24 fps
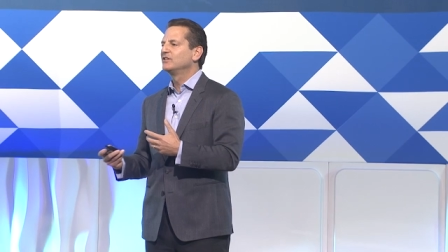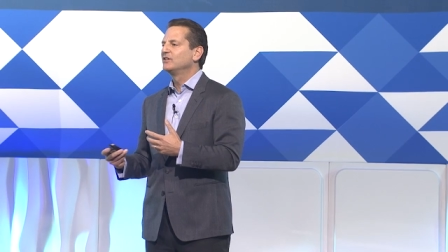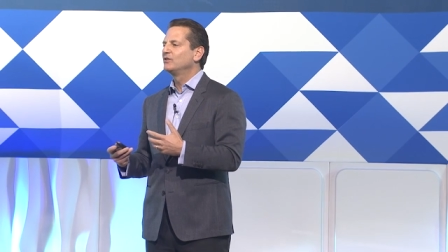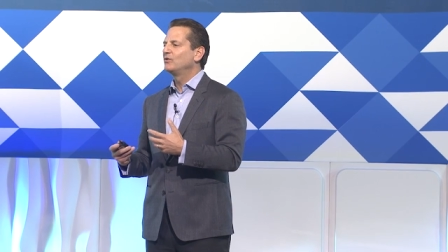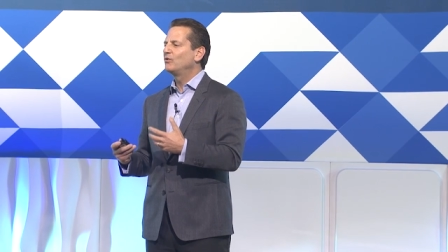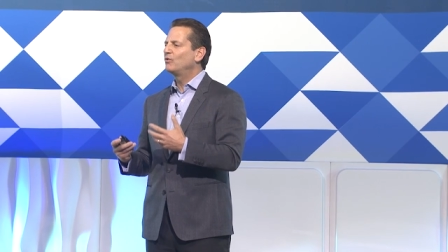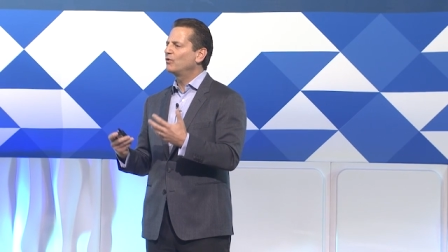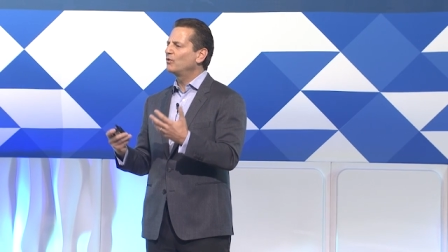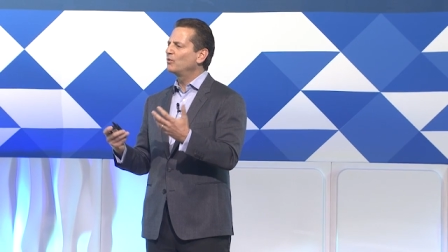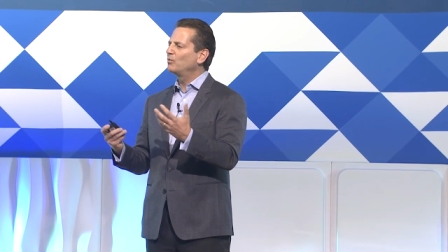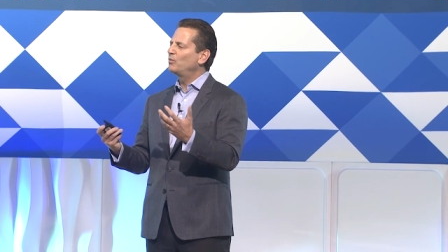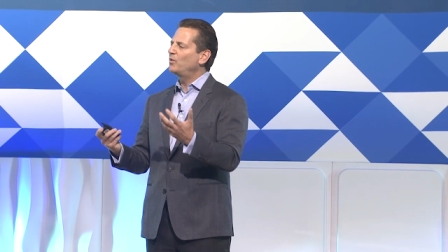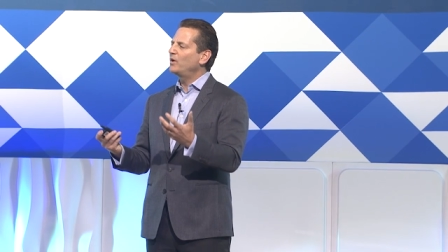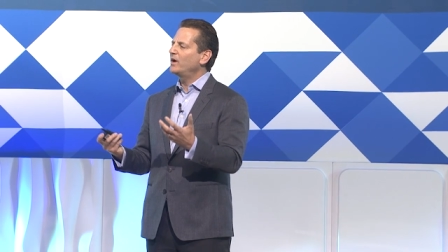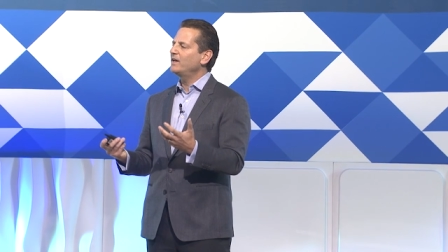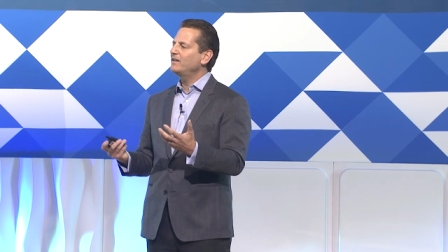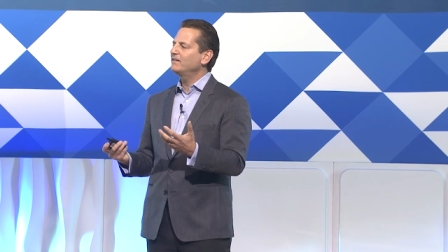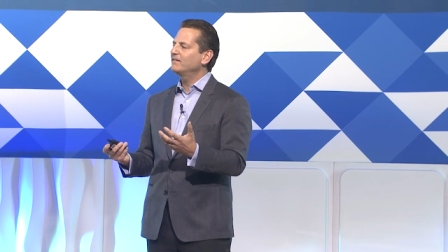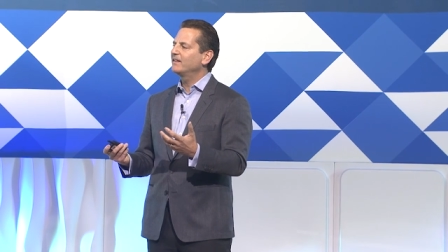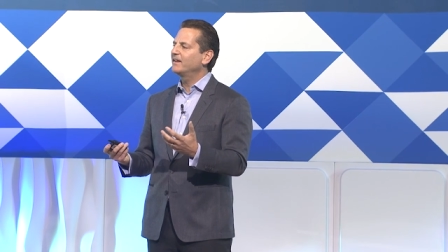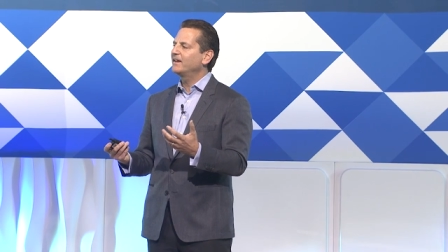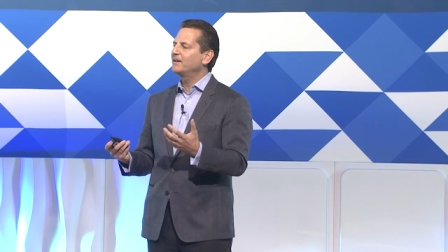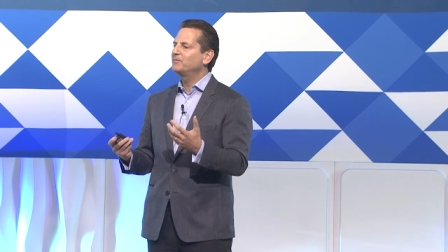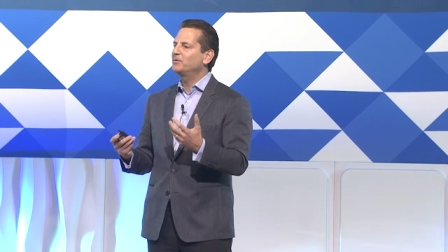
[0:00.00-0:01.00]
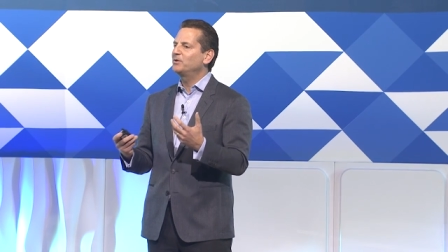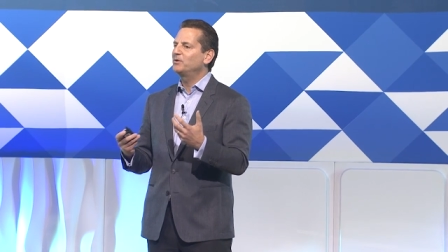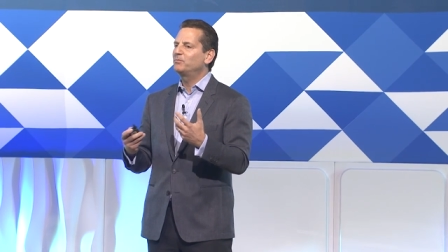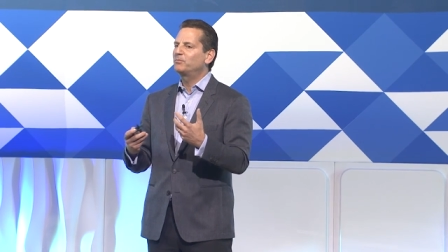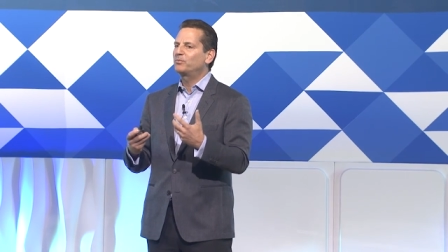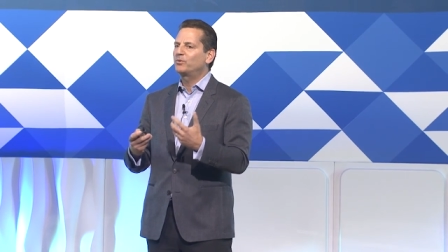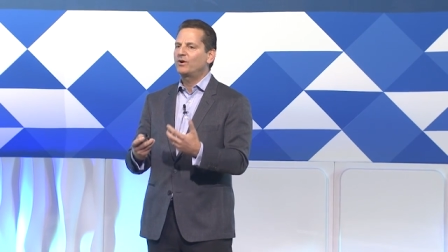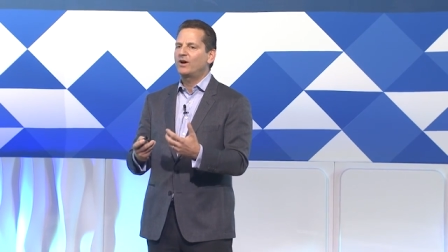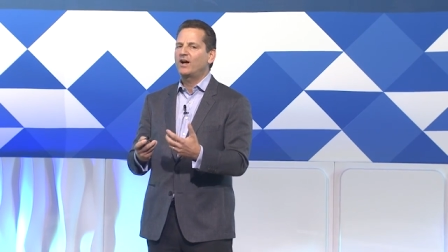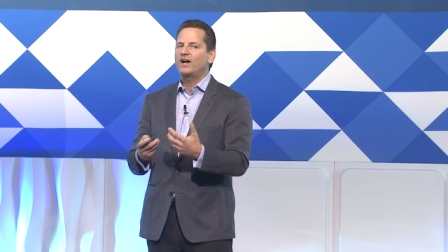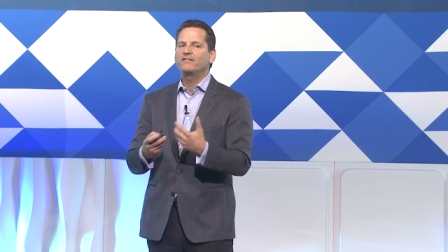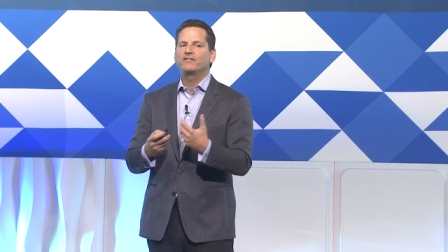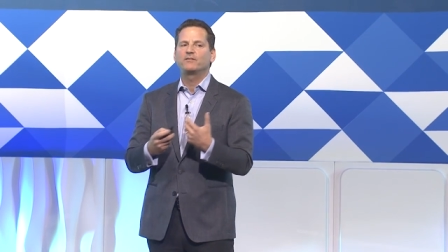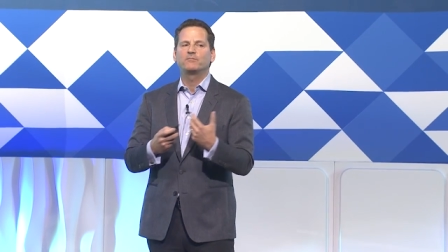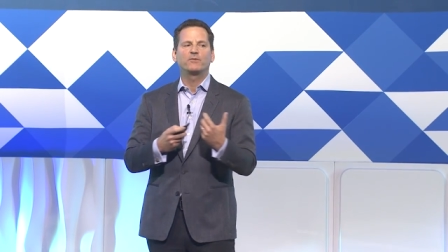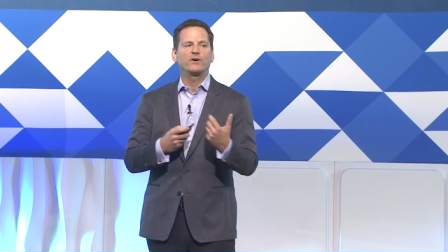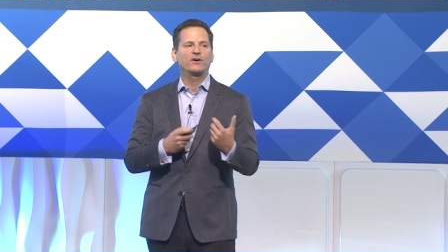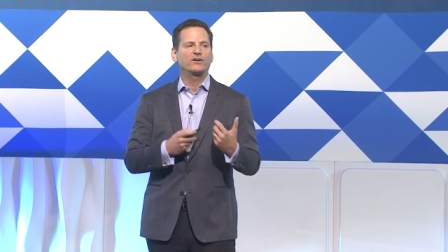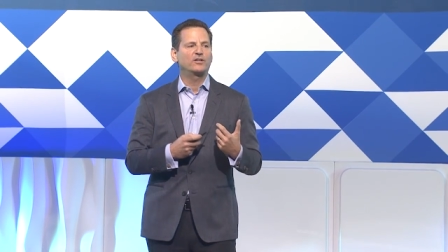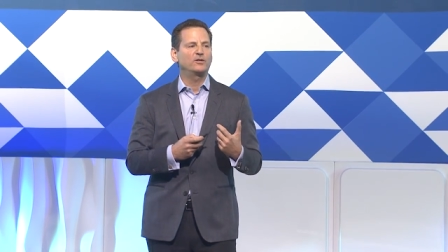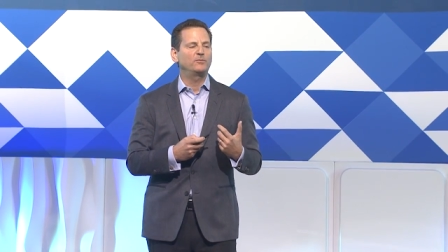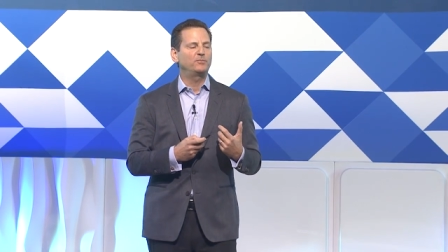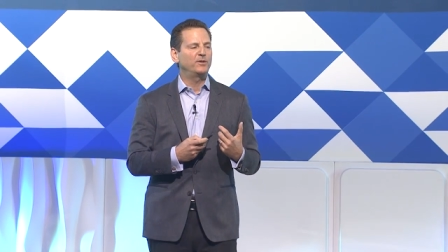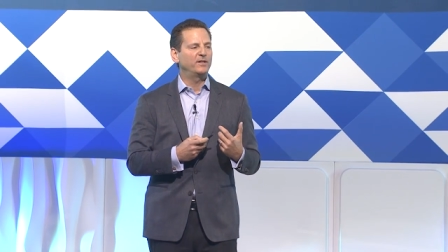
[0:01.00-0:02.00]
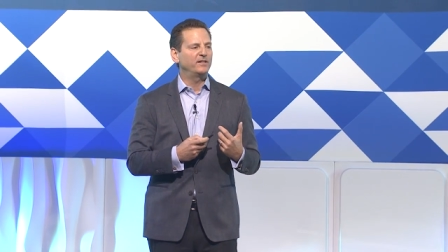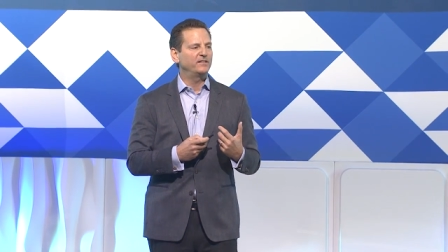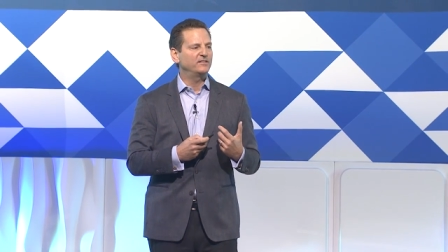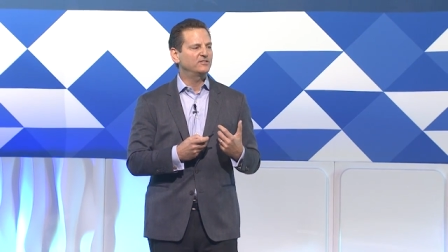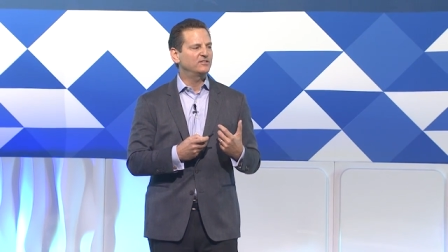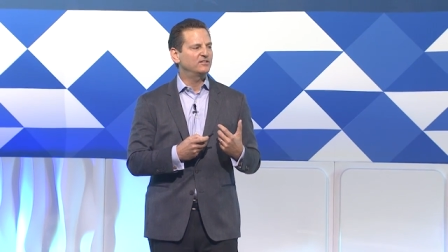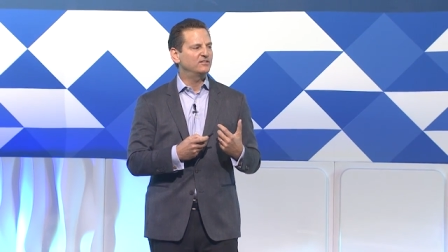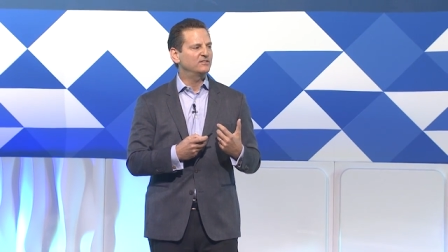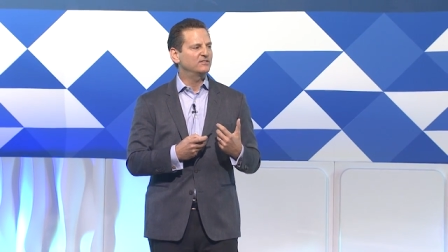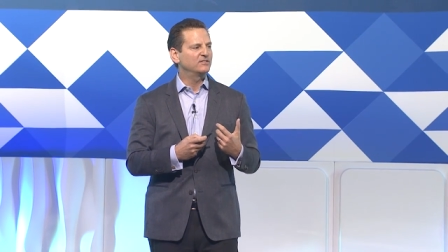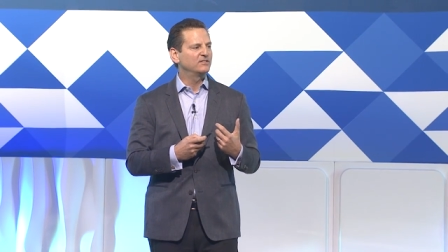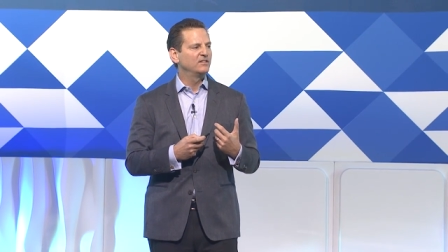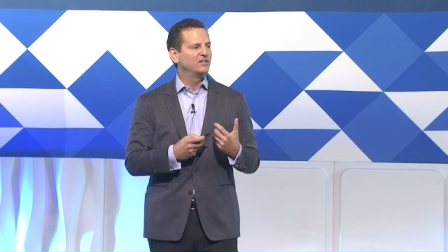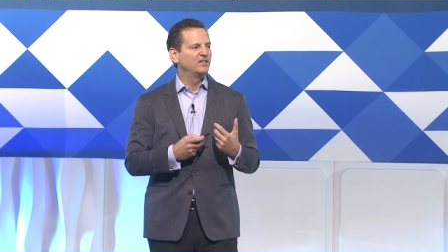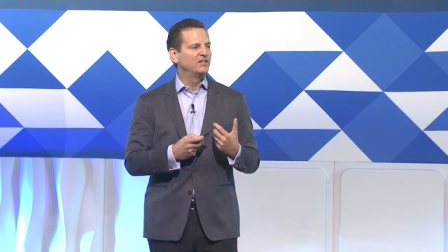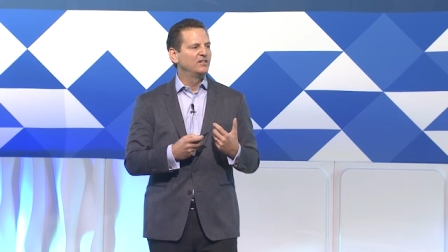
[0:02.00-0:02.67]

or white label private marketplaces